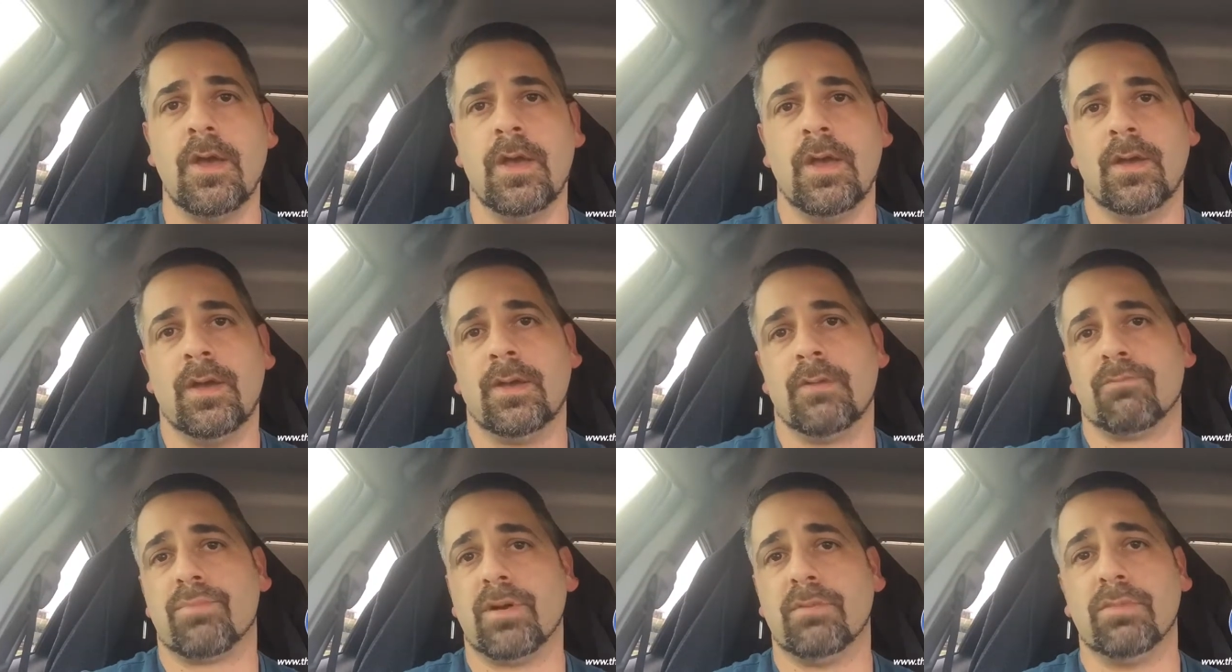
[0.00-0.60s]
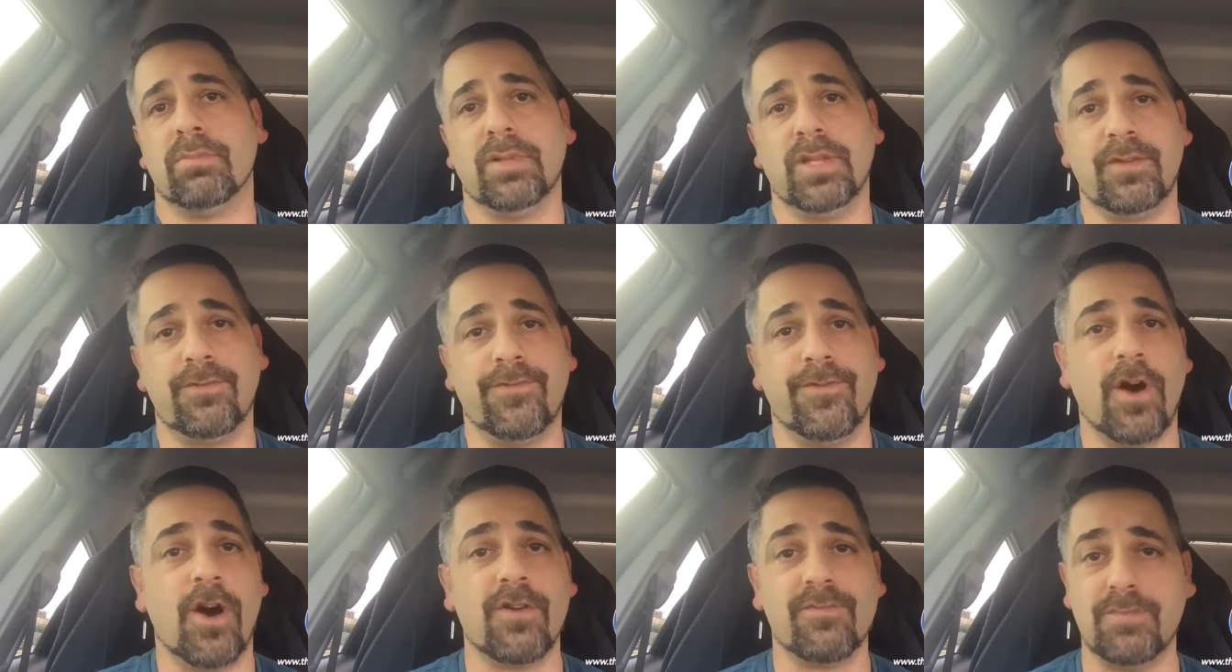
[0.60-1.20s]
probably
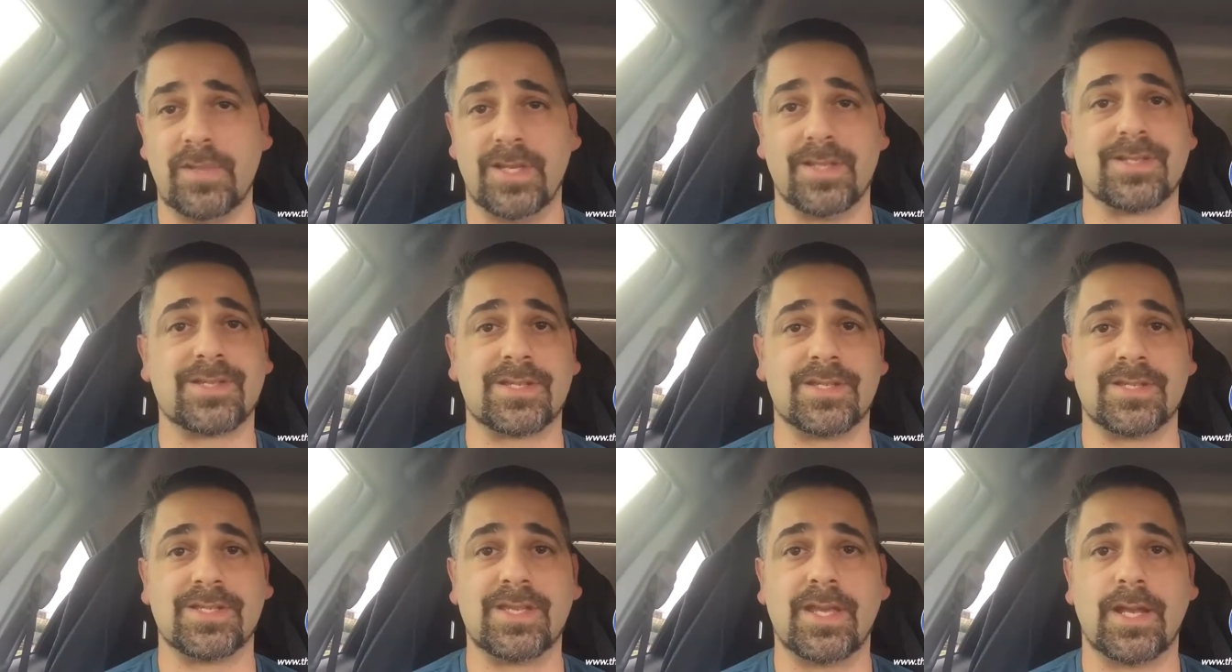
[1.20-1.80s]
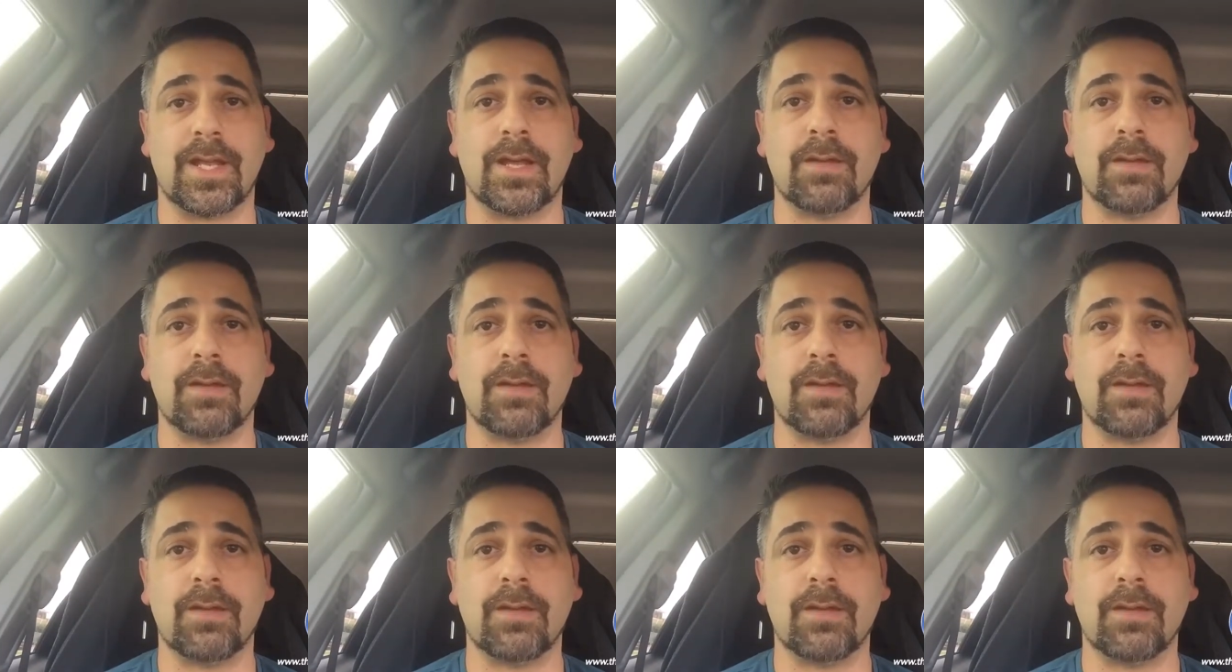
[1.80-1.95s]
5 minutes to set up,